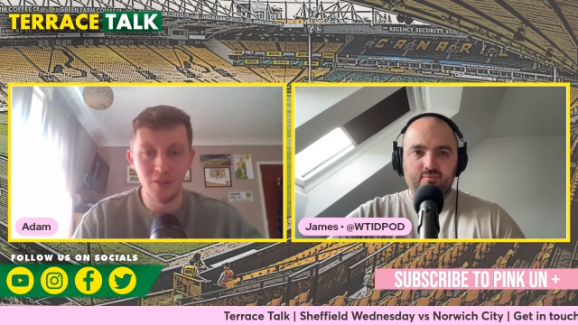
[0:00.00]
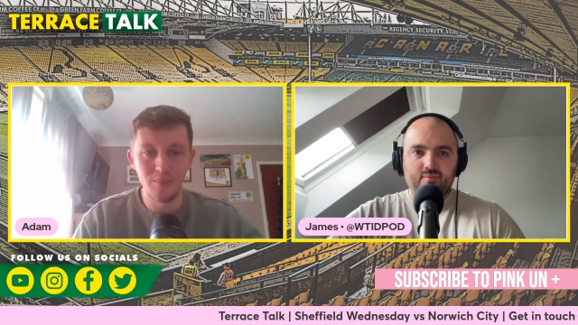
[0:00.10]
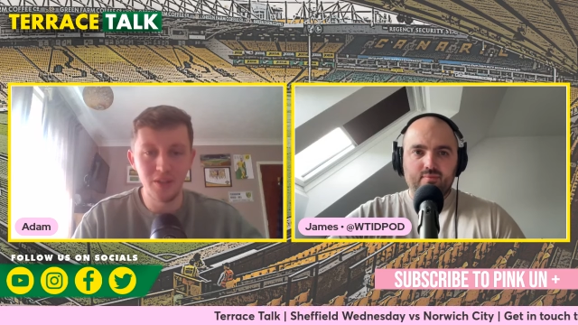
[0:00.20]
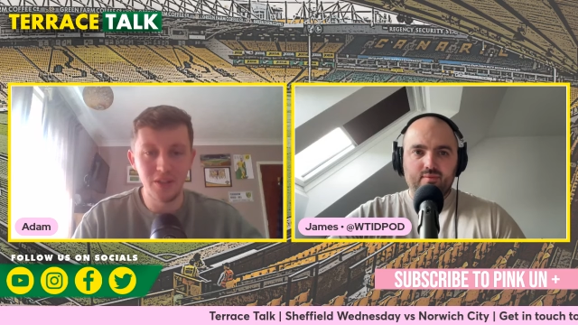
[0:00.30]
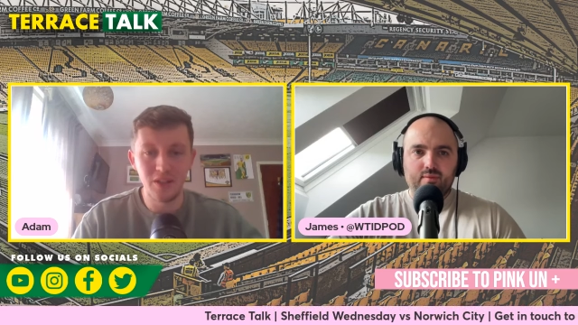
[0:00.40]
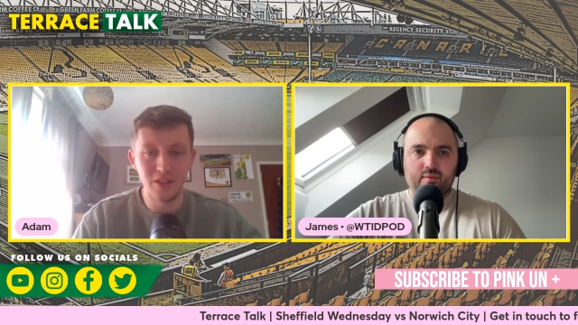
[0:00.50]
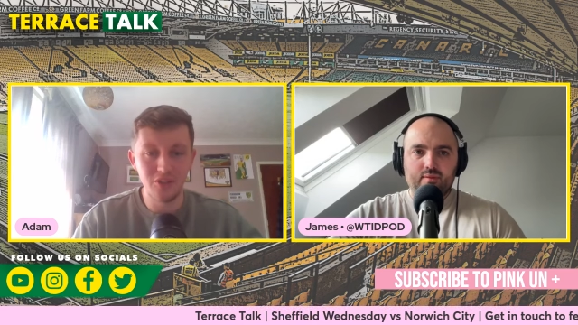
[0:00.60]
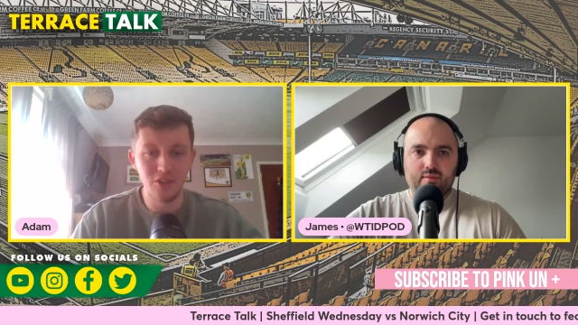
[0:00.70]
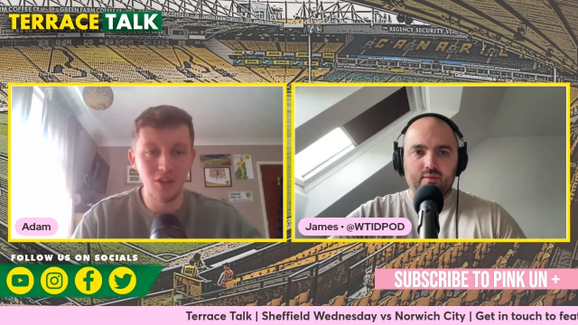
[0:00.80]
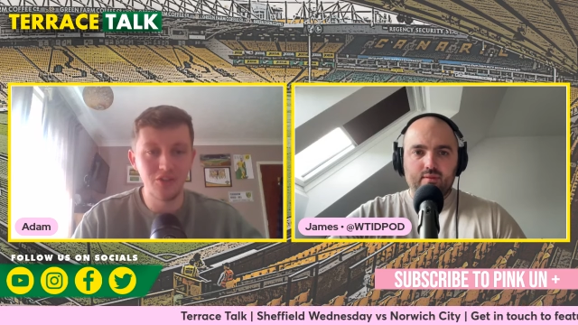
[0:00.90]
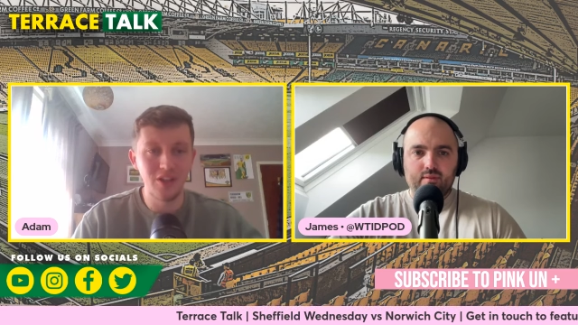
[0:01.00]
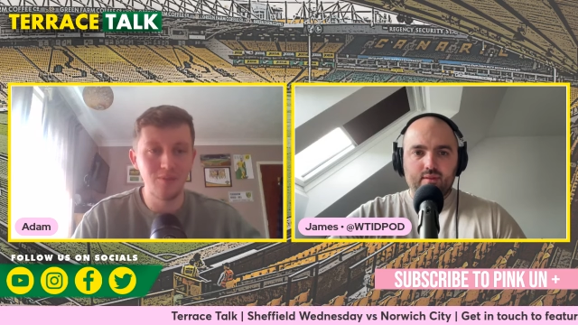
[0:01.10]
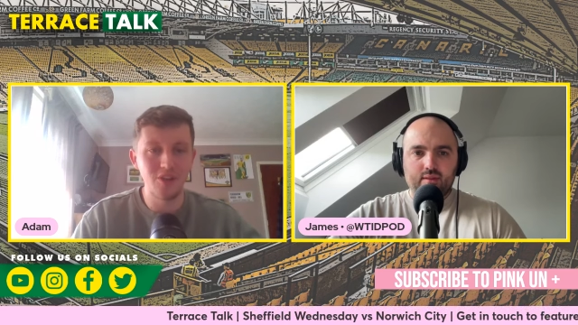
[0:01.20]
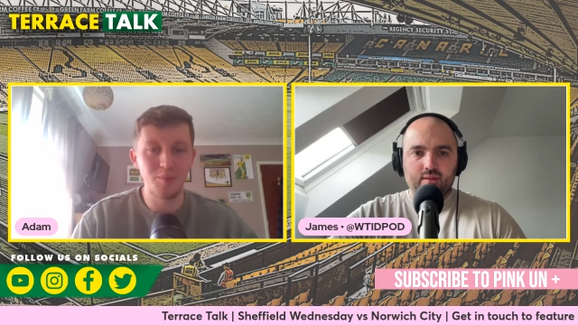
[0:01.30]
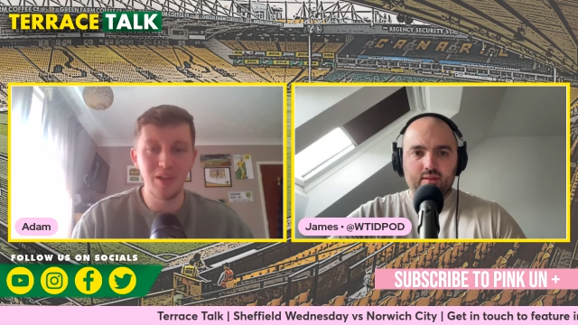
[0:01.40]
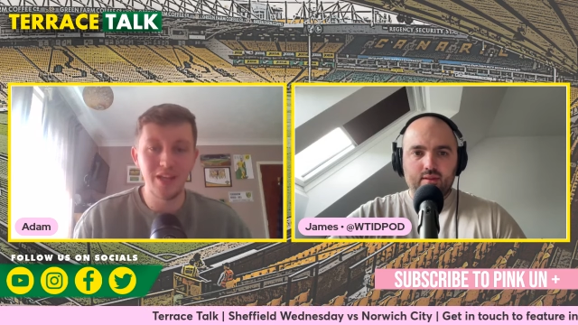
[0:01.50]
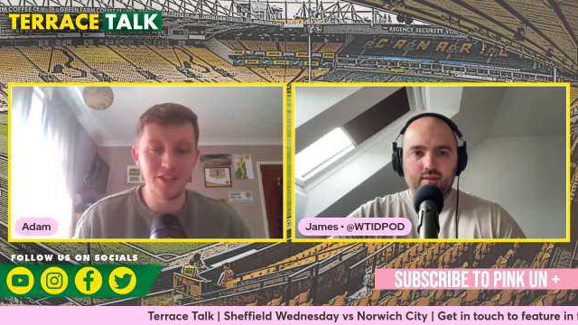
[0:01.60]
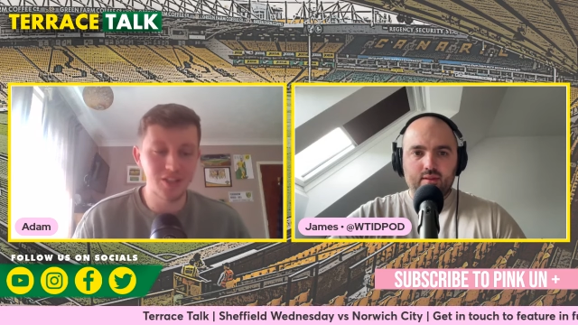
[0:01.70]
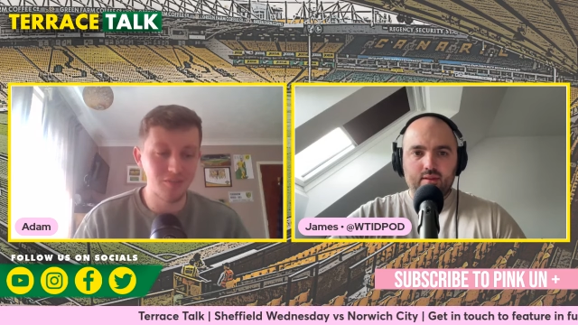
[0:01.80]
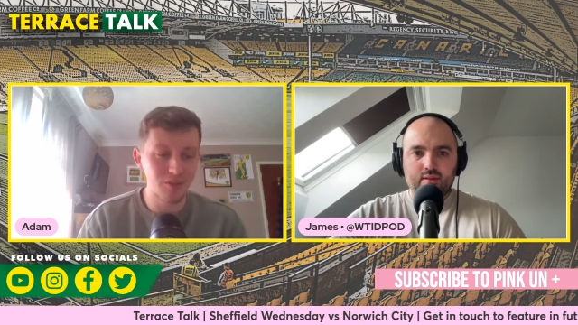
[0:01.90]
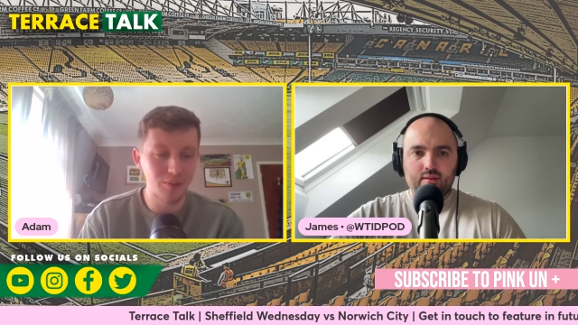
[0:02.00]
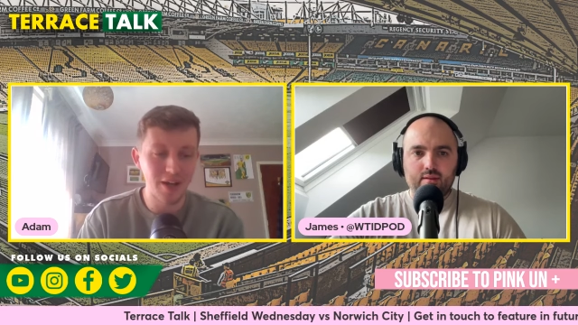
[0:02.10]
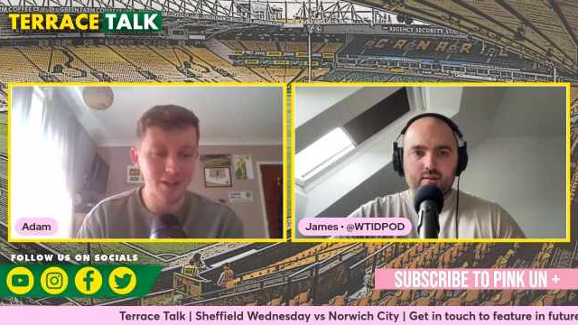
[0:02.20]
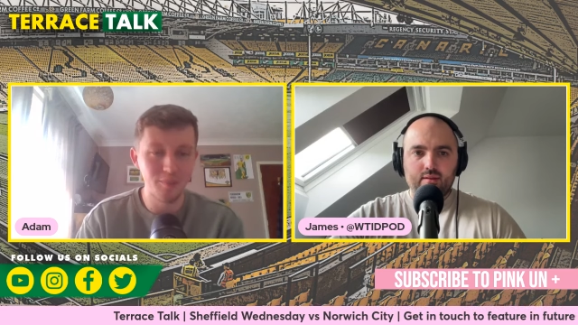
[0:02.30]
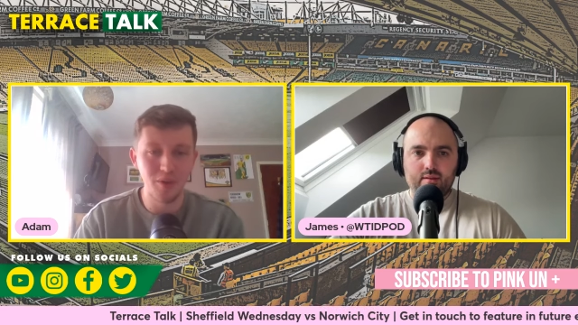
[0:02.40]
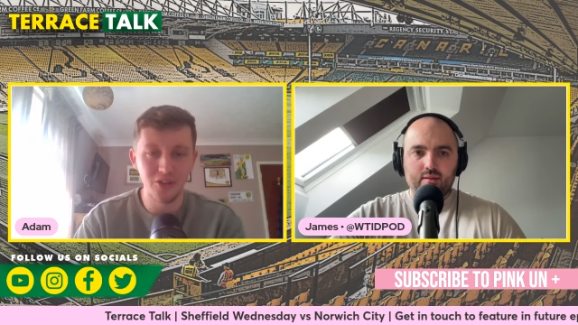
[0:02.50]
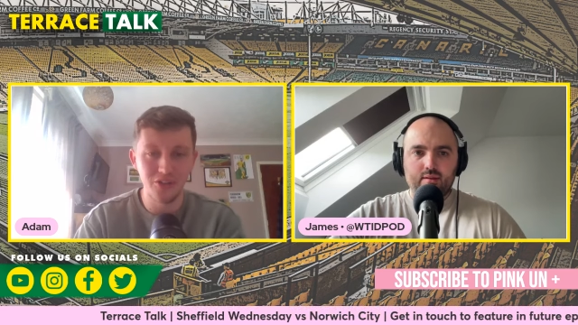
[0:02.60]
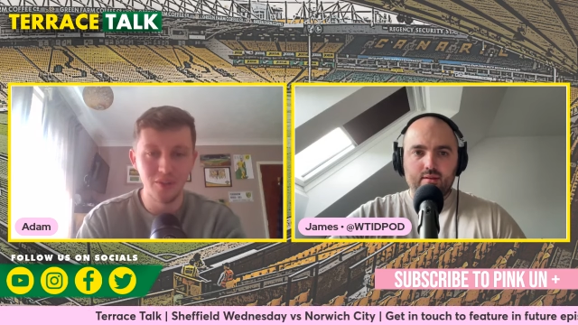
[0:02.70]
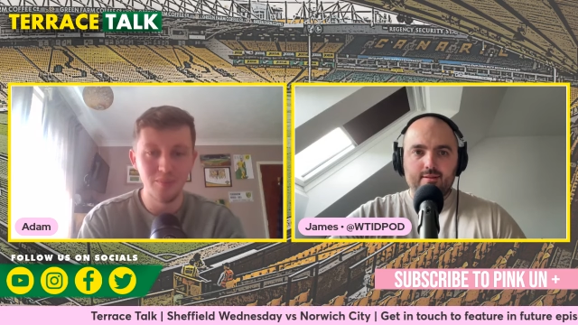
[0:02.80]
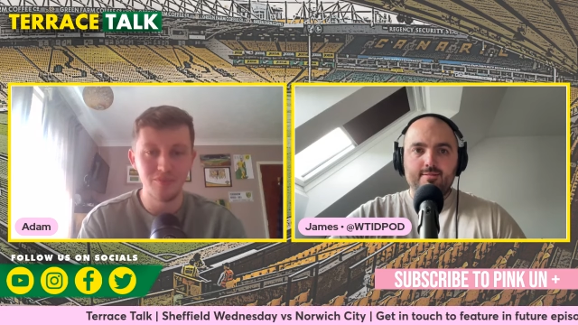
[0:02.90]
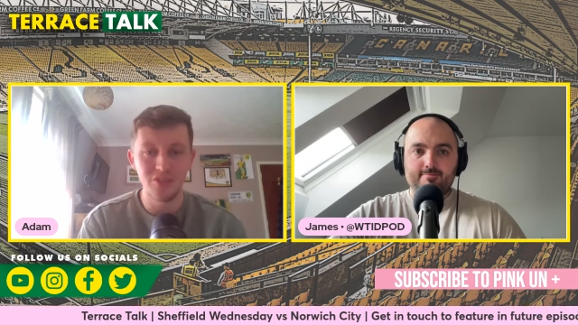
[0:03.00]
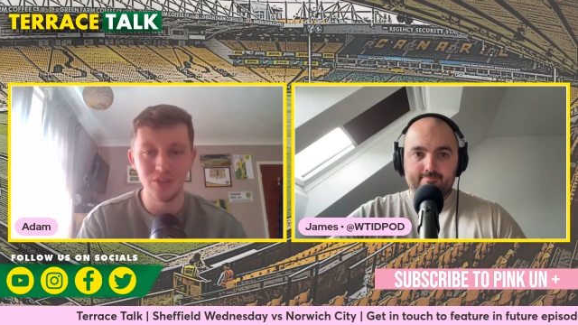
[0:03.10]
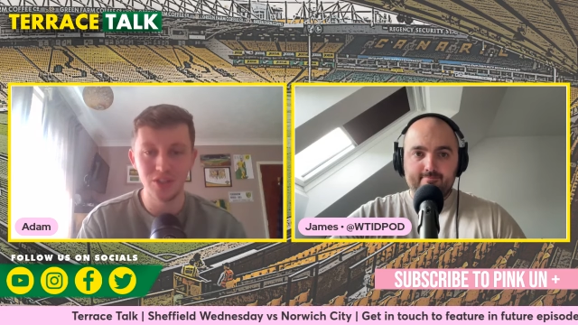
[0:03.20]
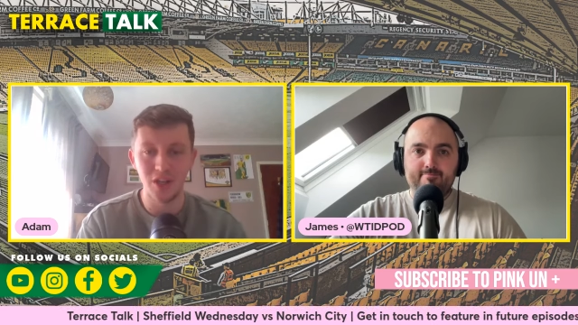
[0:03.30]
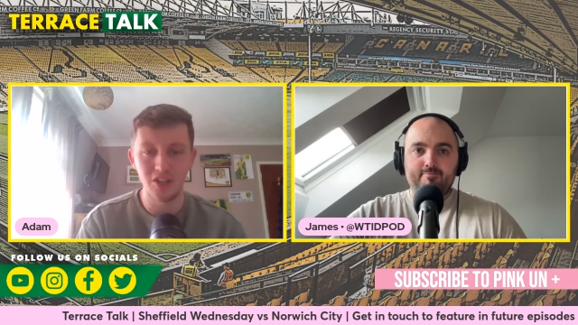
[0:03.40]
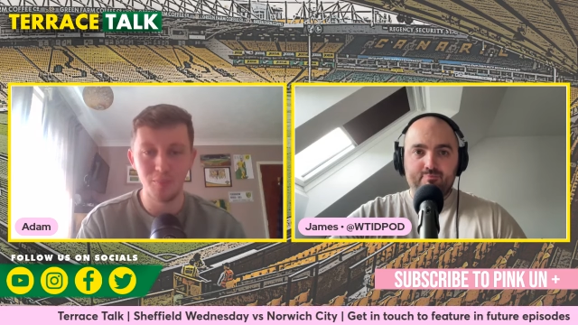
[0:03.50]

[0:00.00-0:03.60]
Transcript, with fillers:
Speaker 1: but, you know, there's a lot of teams that are playing each other around the bottom, few starting to